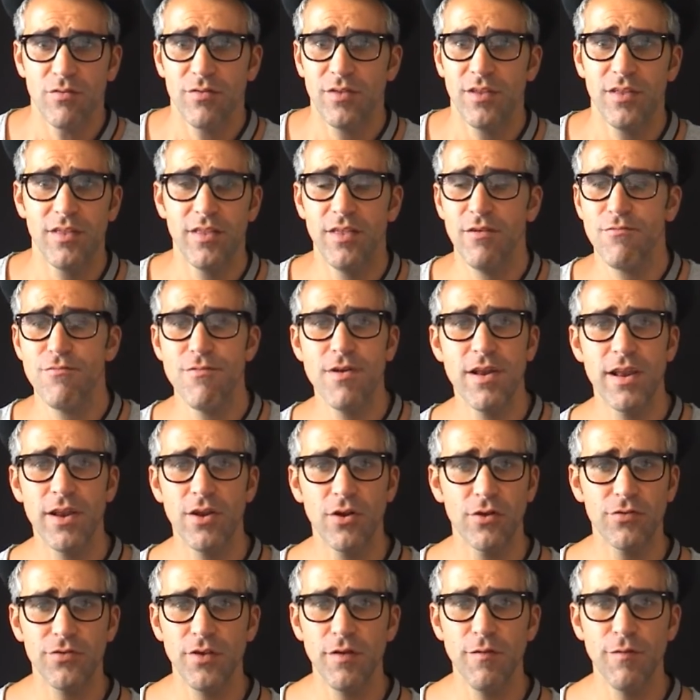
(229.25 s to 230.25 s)
They're really
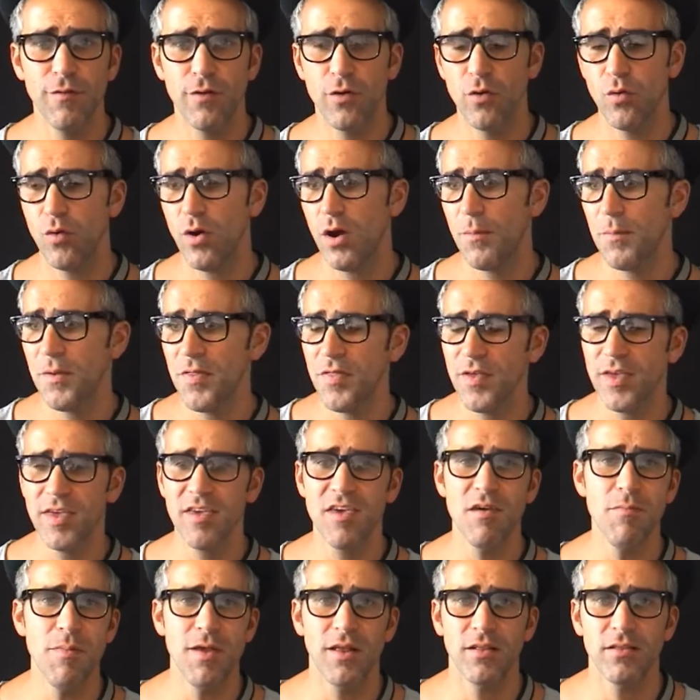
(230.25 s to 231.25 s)
not difficult. I mean, the
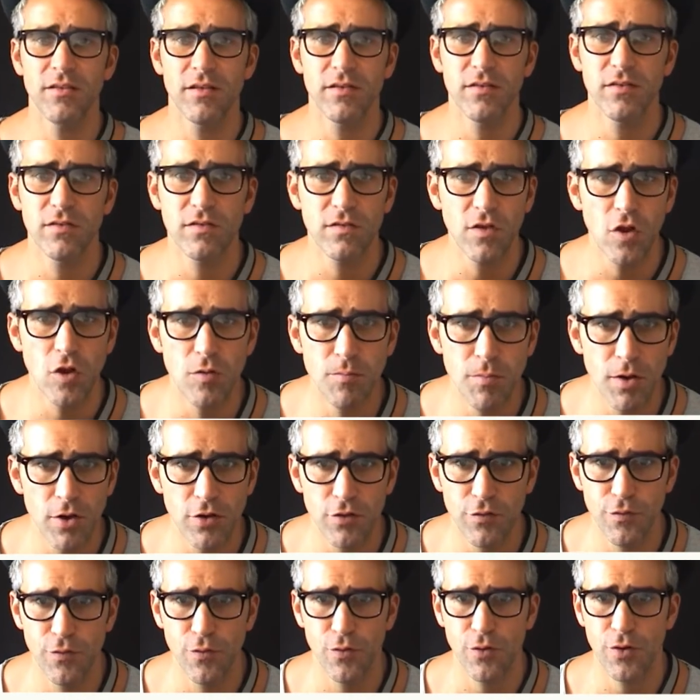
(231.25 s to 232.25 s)
gimmick does so
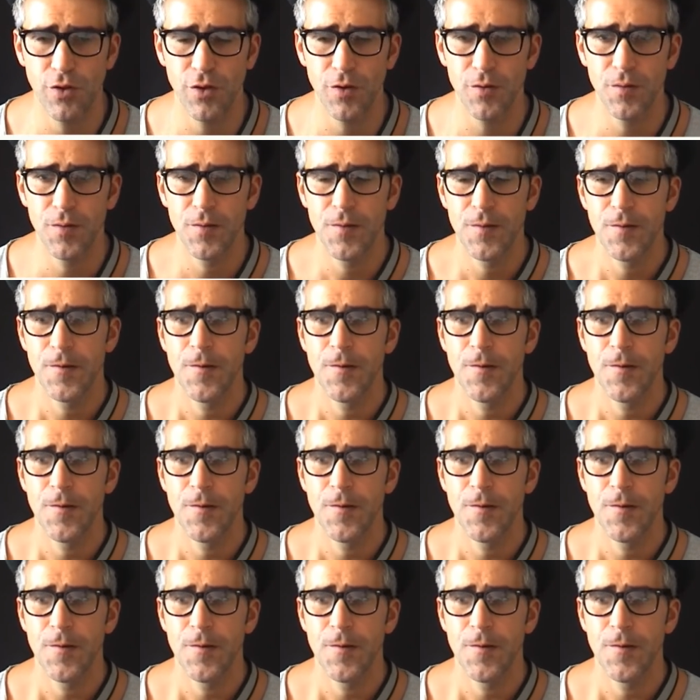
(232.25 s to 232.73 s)
much for you